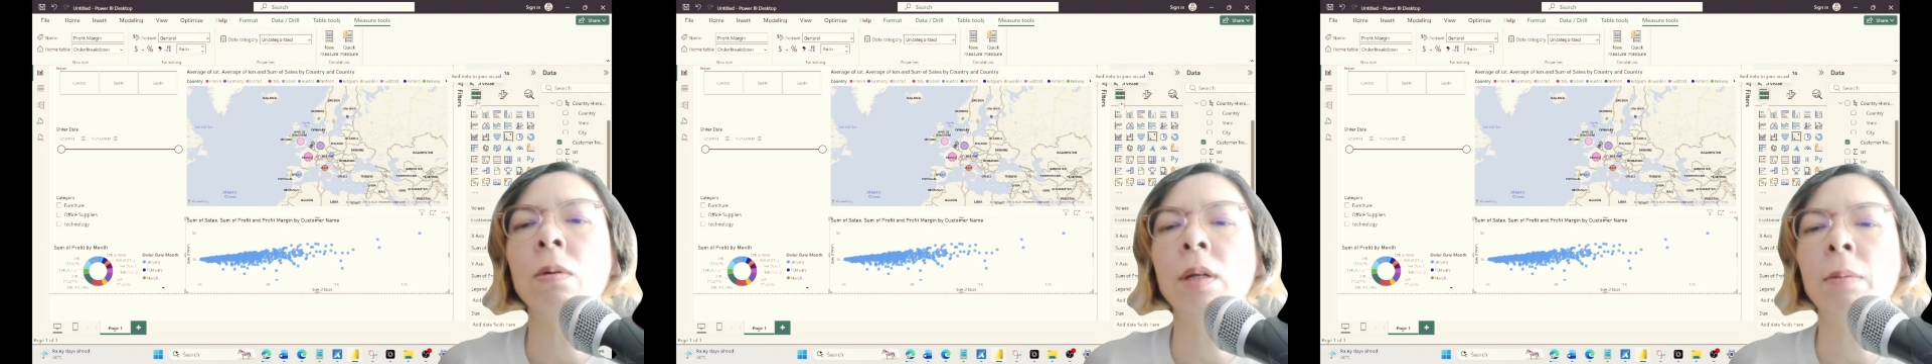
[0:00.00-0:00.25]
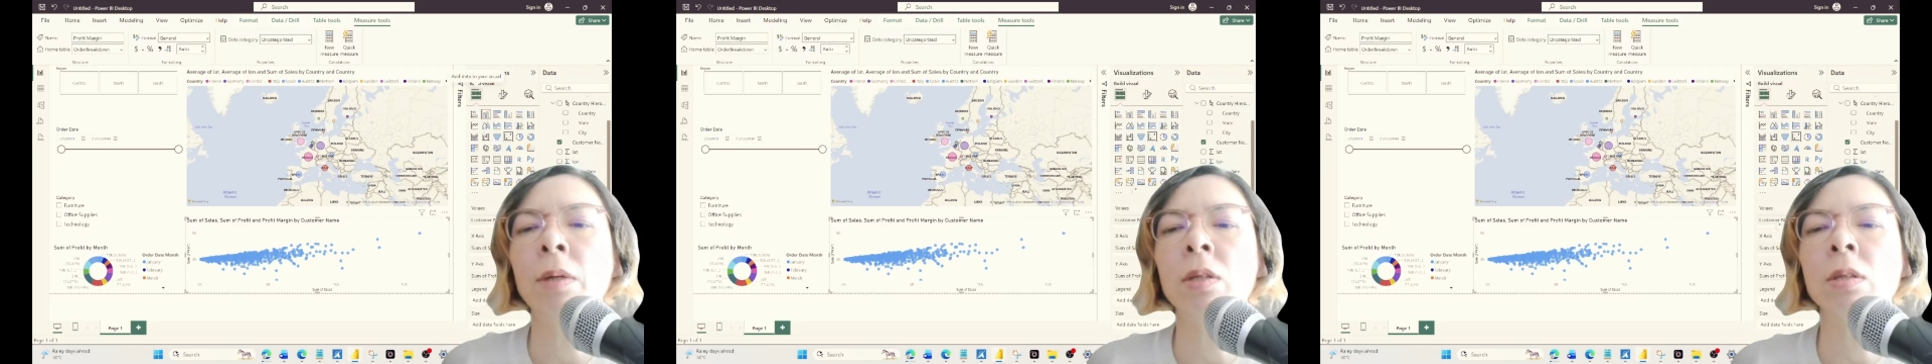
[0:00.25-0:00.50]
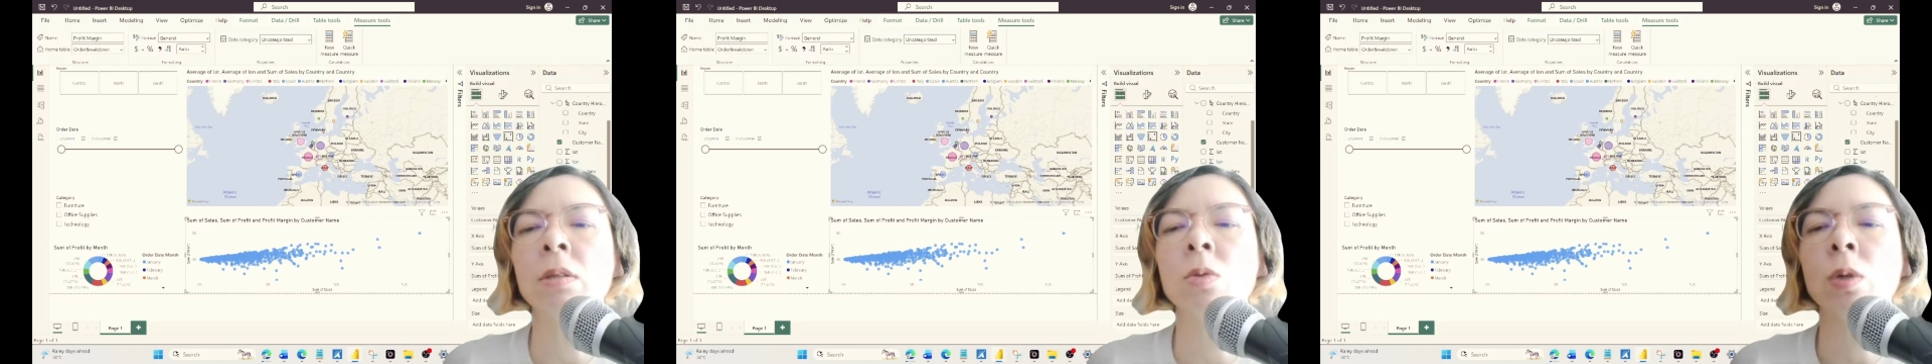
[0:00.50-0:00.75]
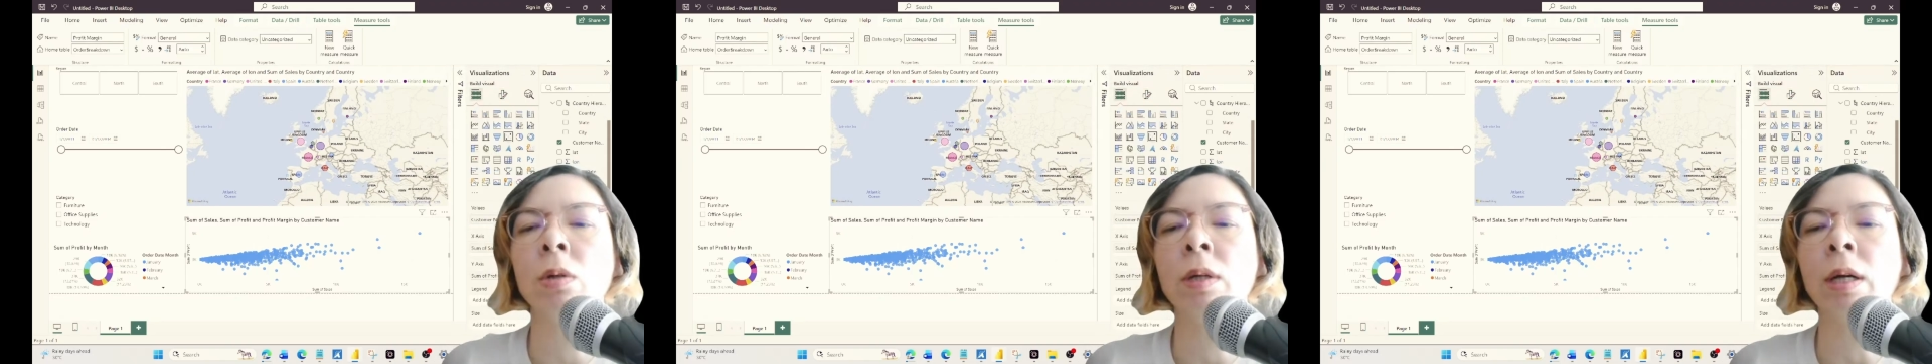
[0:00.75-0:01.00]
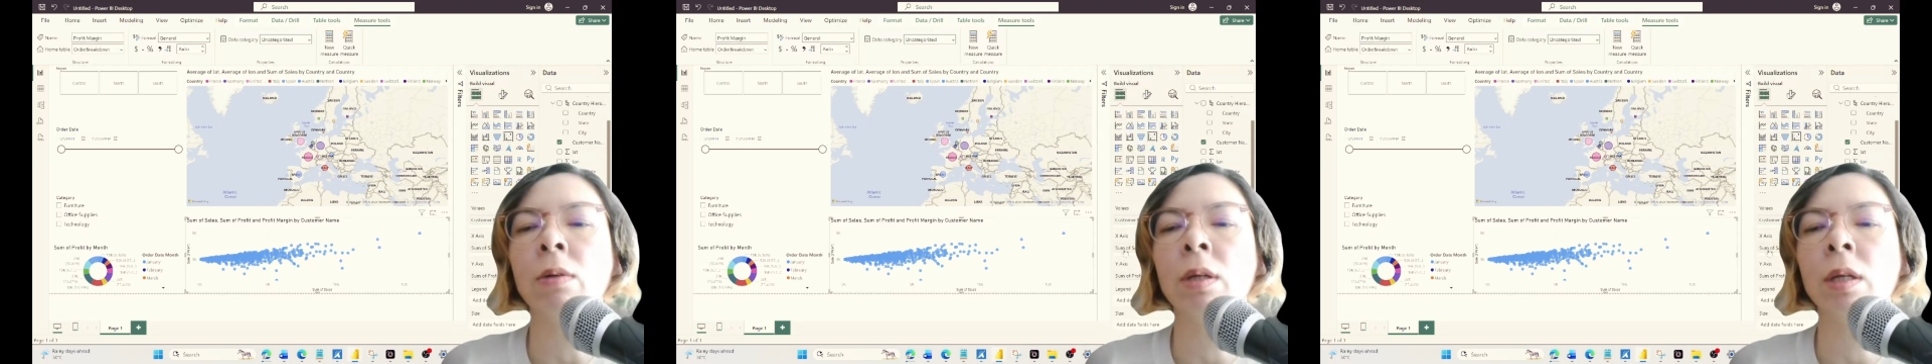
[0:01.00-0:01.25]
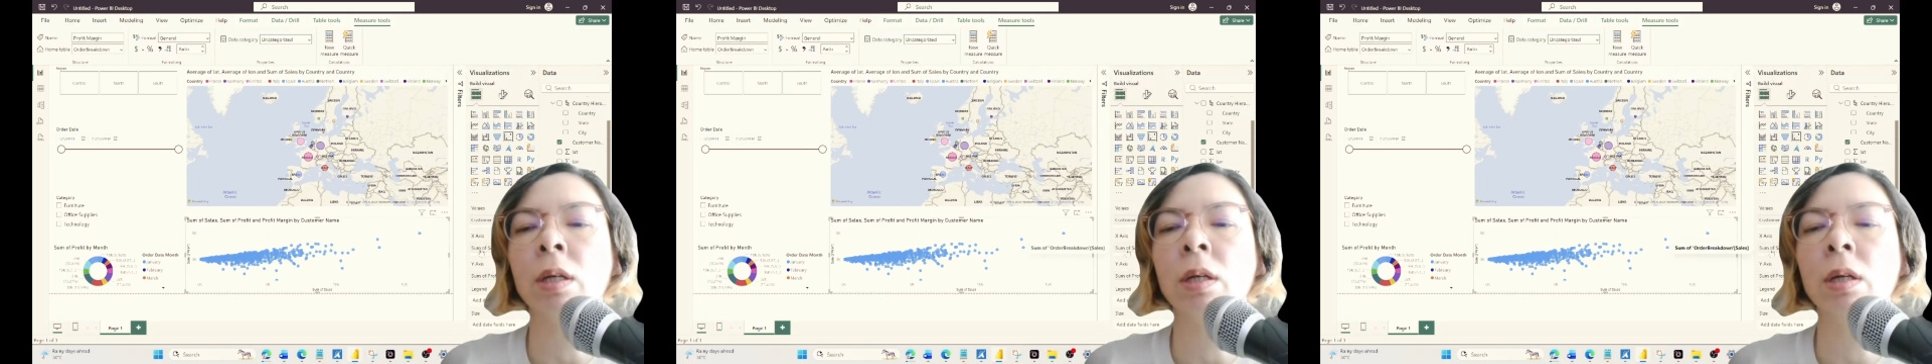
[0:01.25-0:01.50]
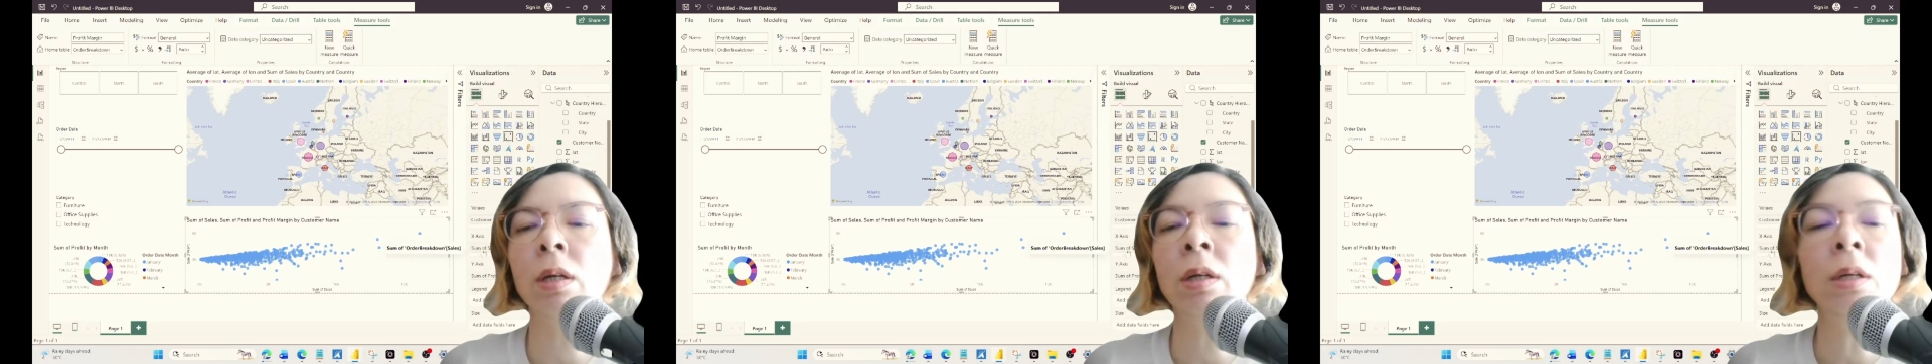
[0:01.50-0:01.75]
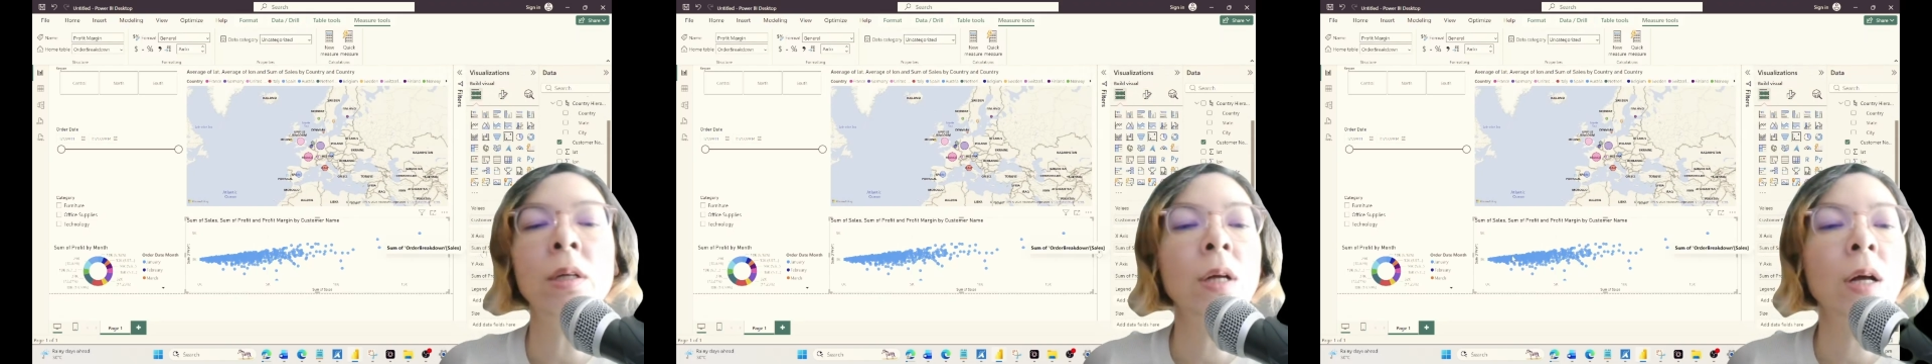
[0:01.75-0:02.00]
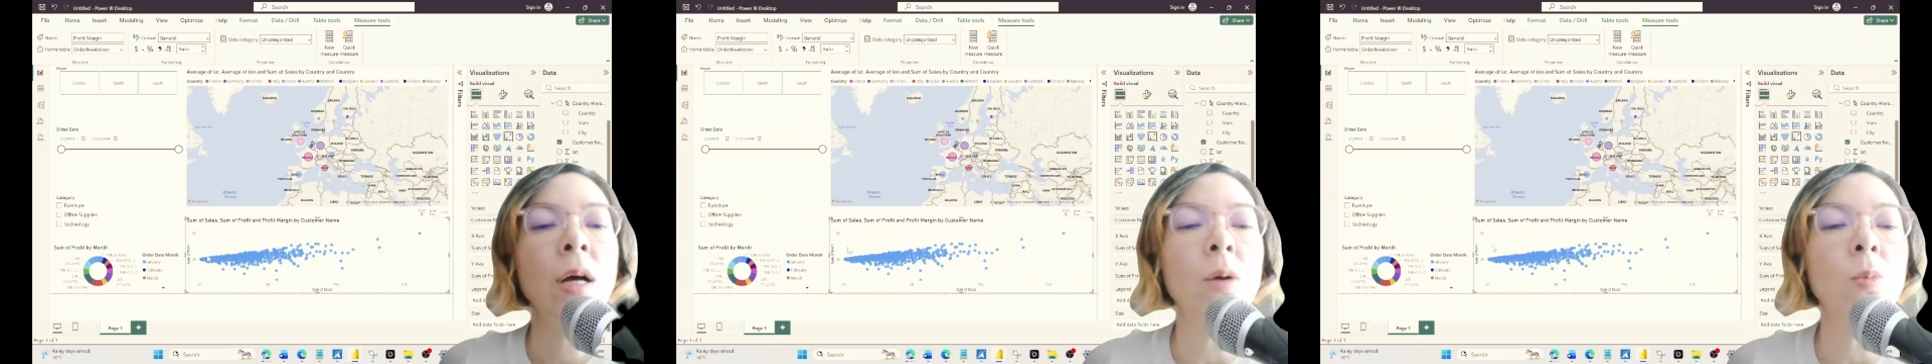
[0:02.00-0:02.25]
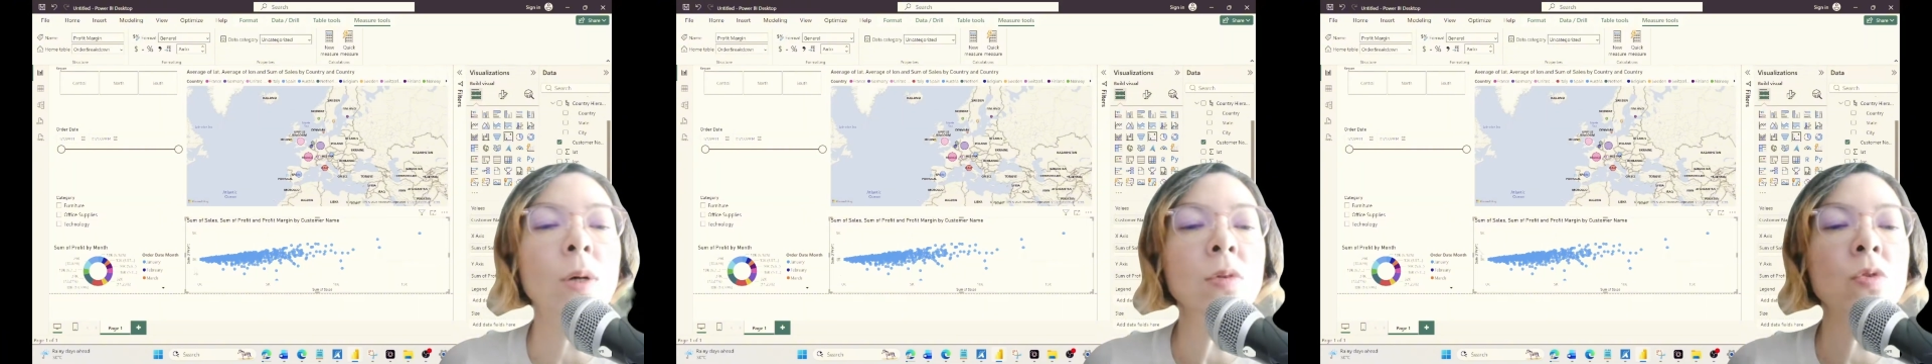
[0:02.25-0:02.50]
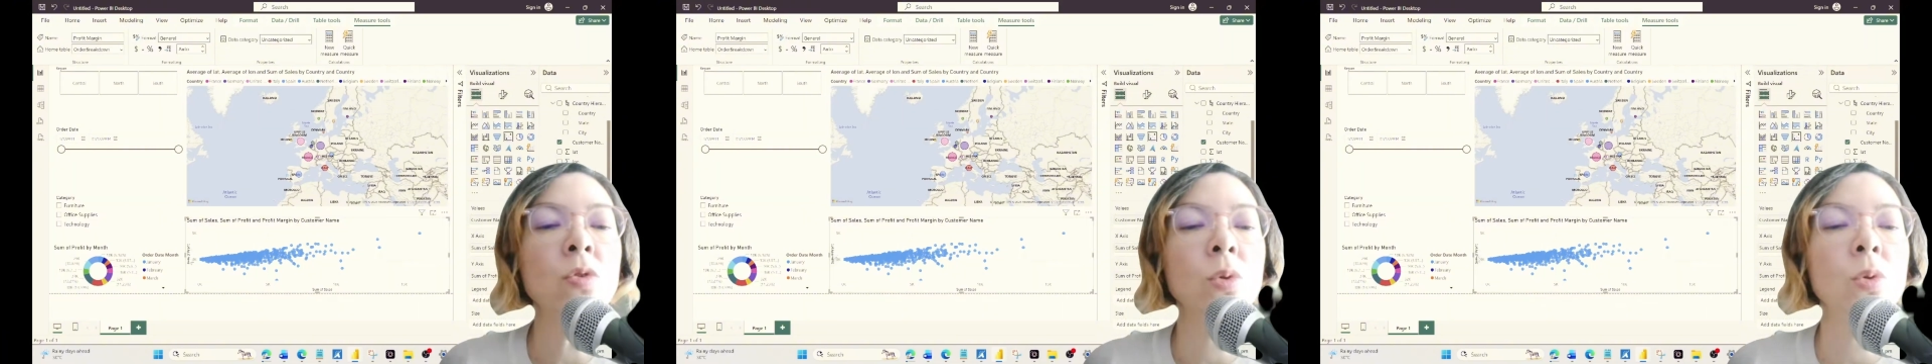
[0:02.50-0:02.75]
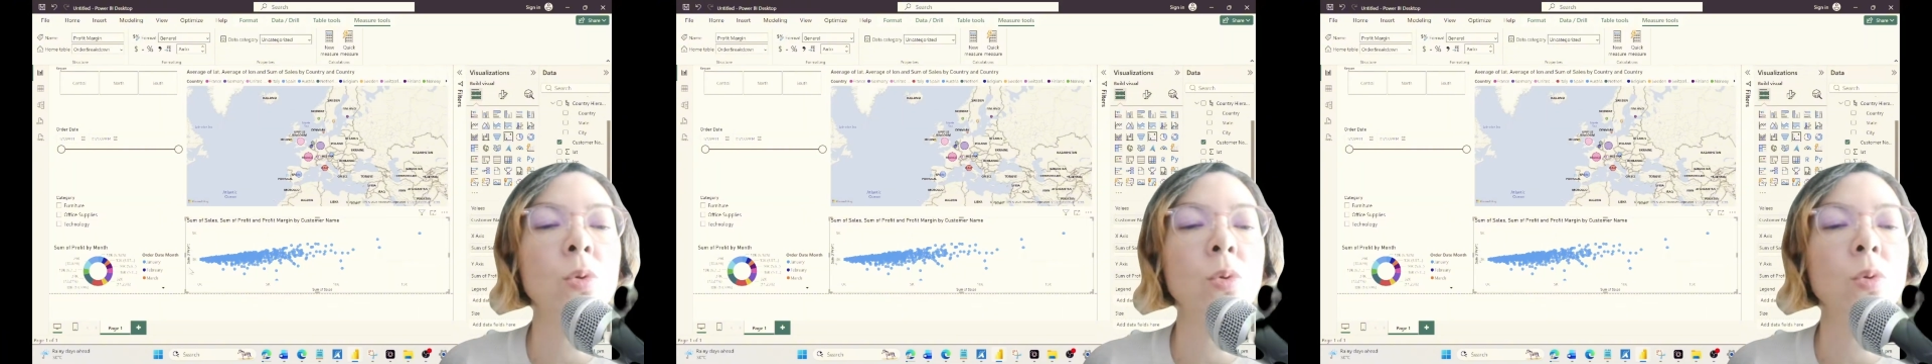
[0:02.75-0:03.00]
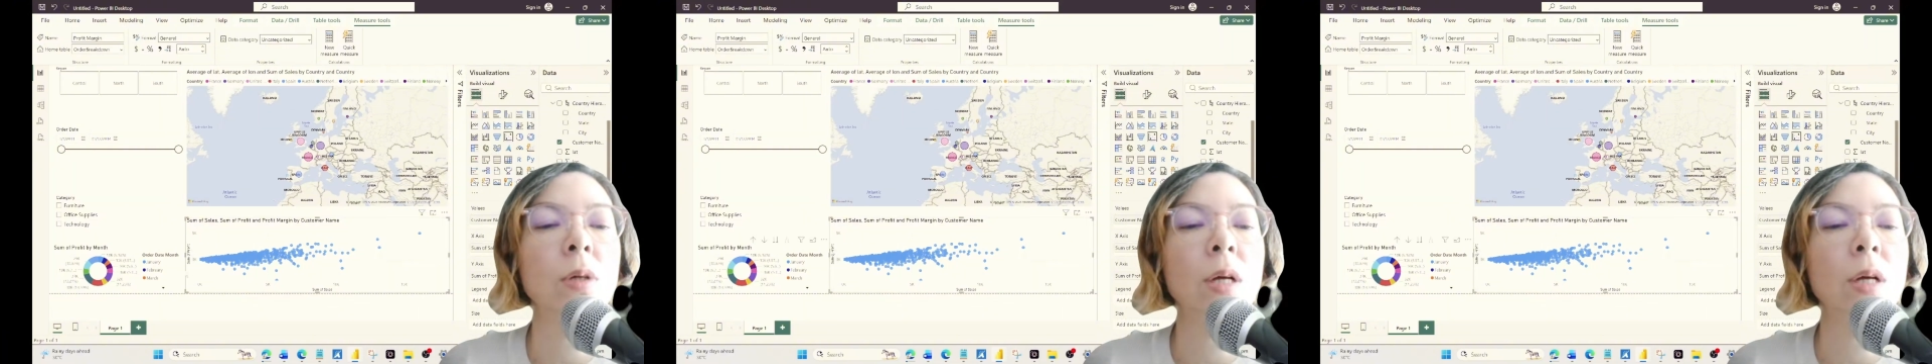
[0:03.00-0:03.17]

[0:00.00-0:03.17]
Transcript: Let me just drill down here. I want to